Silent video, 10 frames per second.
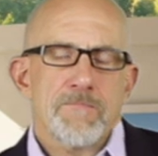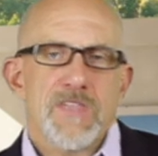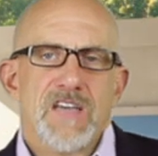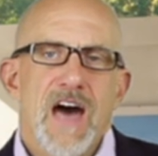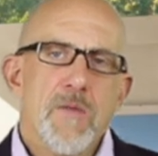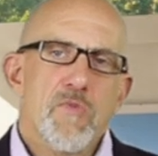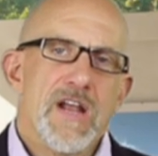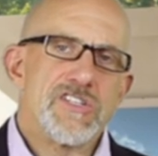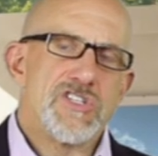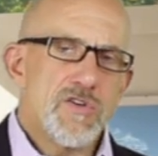The time when
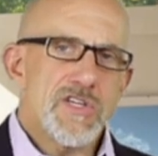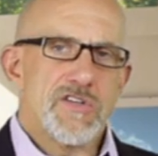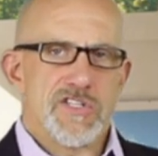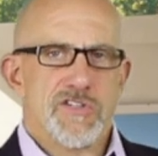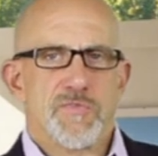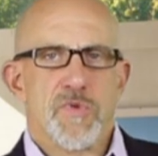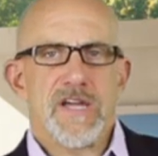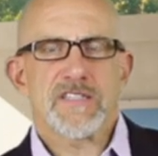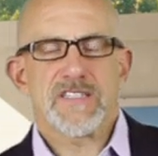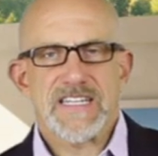I do use those
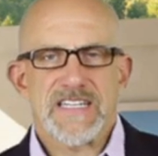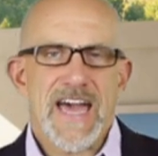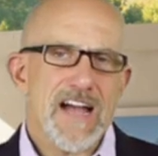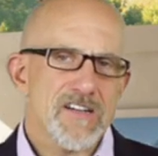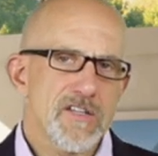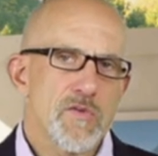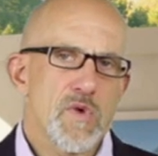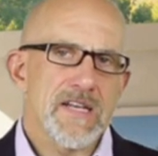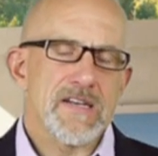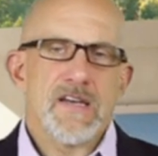braces is actually
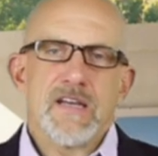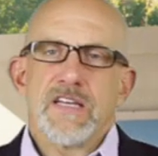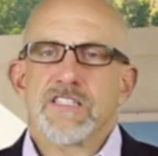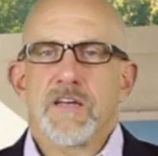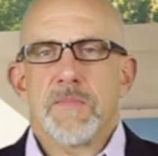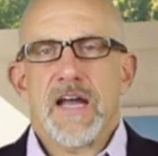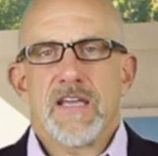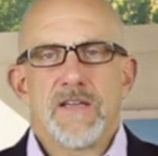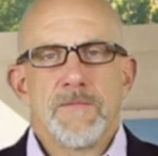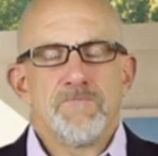when
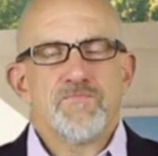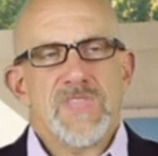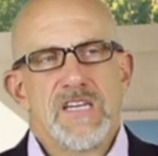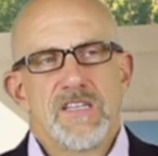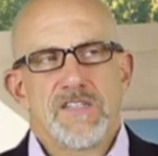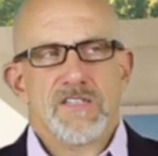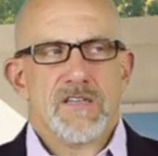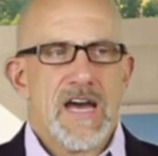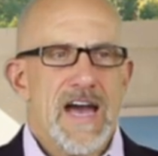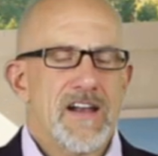somebody
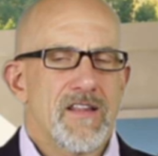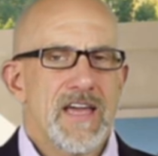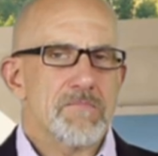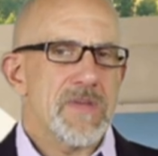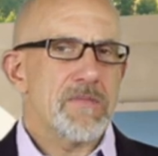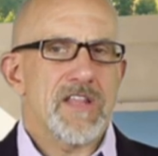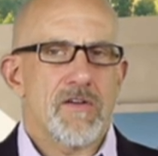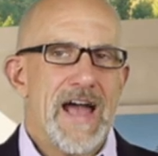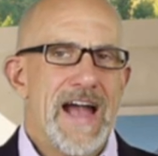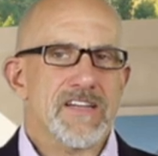is kind of like, maybe they
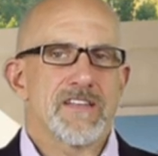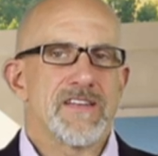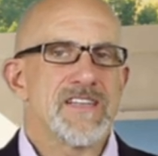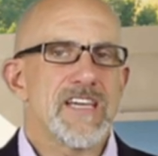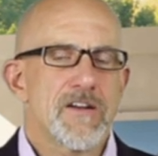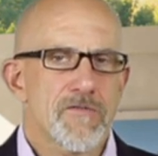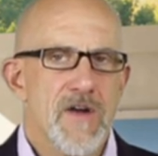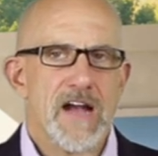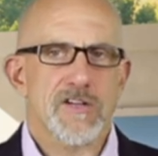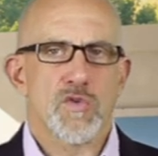don't actually need a
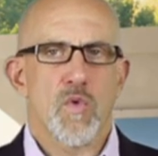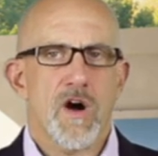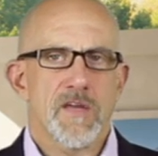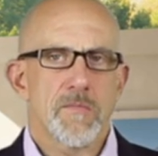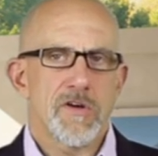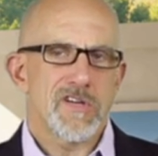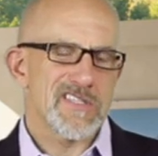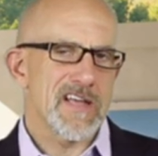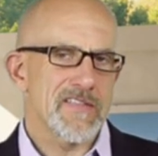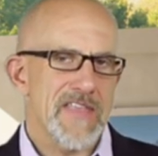fracture walking boot.
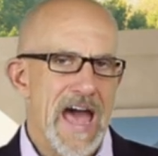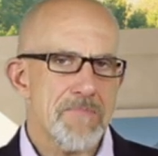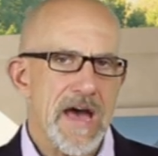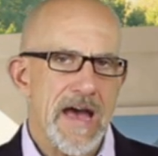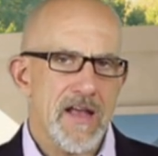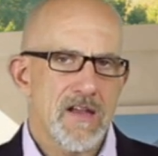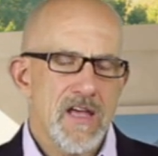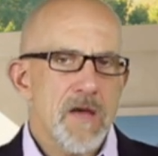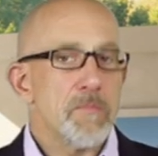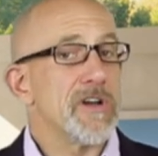It's not that bad,
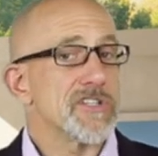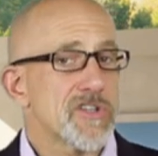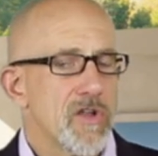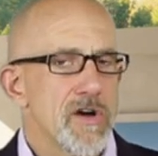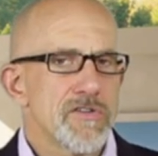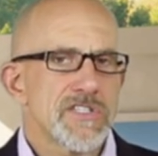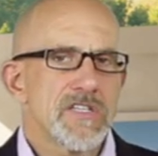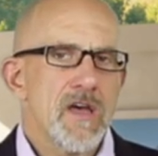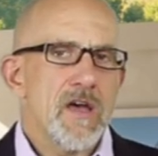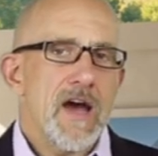but it's
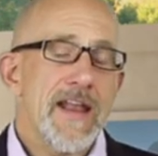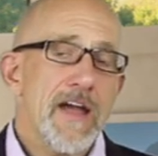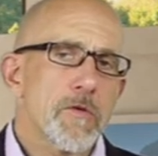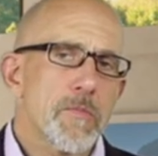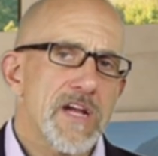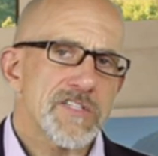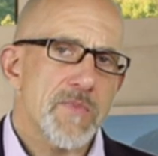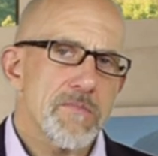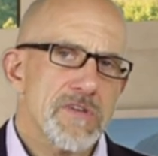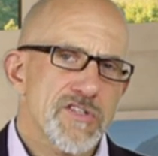close. An ankle brace
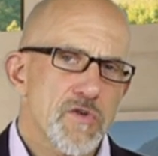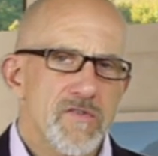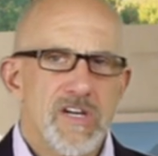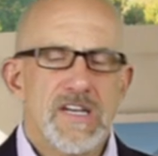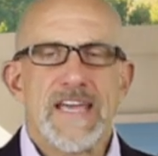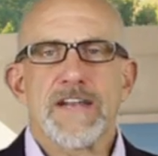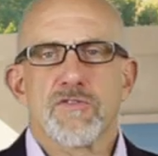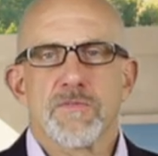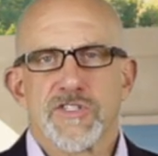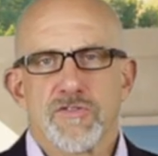might be sort of a good
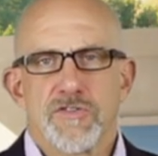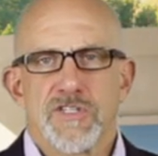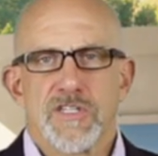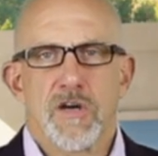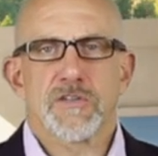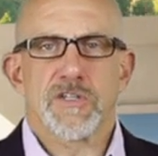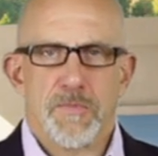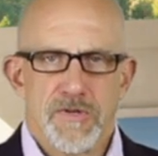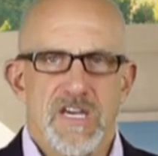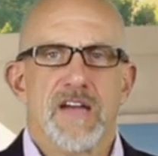interim solution to, to
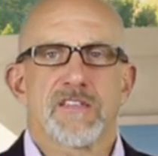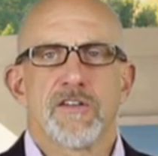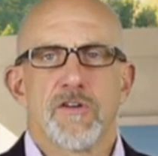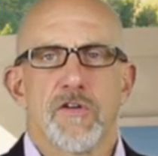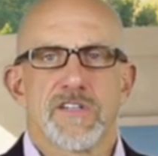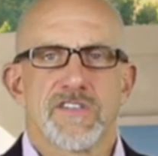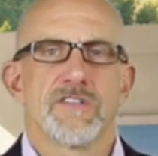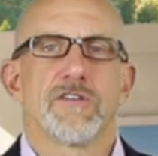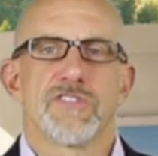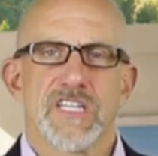protect it and hold it
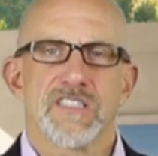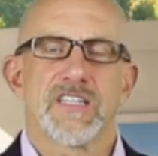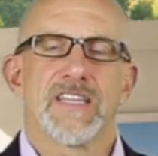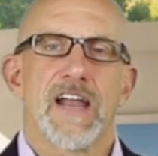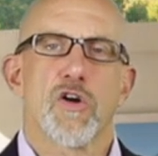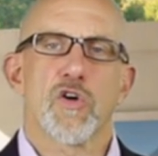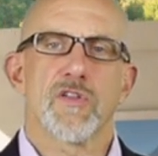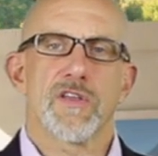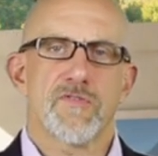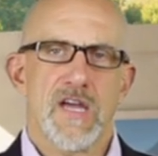still just in that
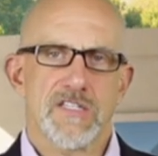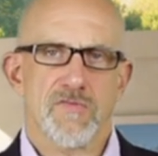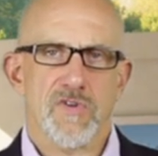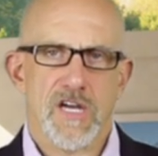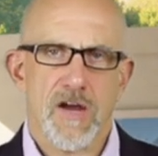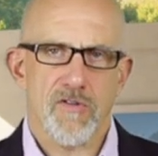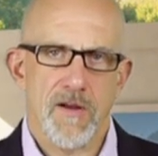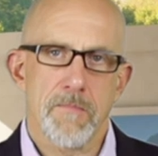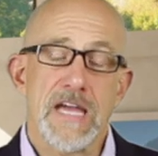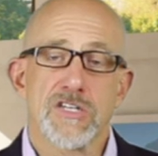early phase of recovery
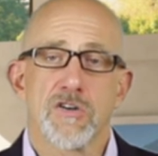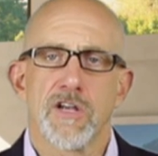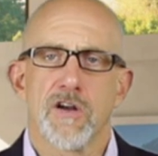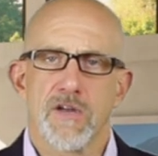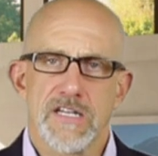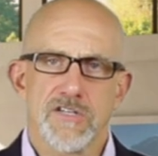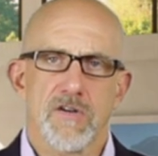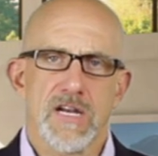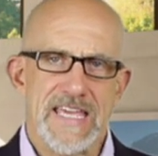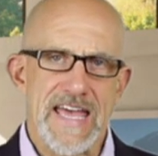to make sure you don't injure
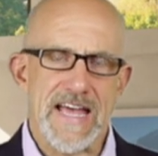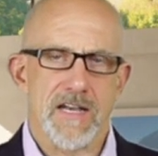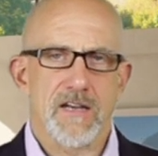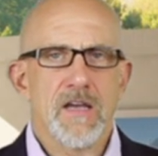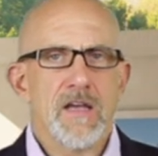it again.